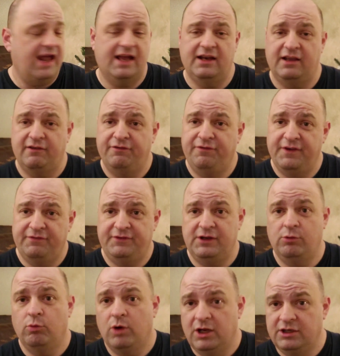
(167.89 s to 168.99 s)
and a
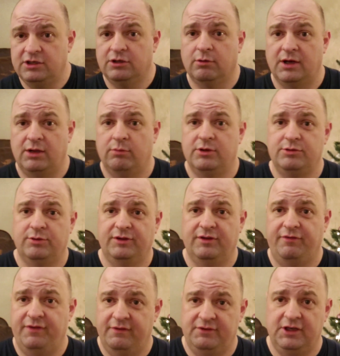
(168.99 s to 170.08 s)
51 degree, which was
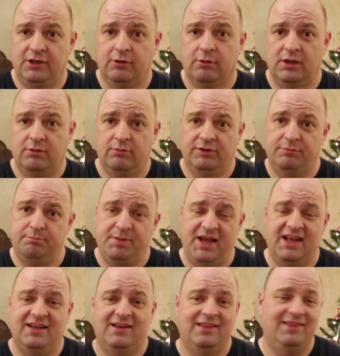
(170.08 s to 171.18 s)
a 50 degree that was
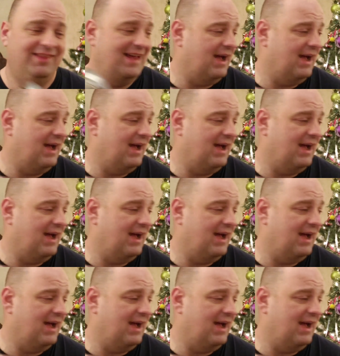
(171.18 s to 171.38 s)
bent.